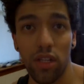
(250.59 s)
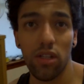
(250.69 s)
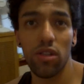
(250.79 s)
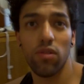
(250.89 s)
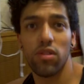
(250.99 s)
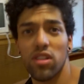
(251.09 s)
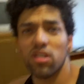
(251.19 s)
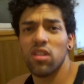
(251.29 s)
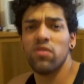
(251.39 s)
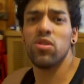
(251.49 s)
don't think
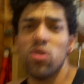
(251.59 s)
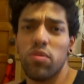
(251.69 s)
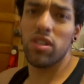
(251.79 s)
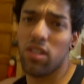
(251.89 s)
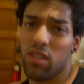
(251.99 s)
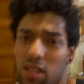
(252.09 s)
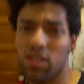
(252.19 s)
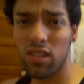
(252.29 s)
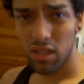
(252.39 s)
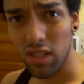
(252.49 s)
I'll ever do because it's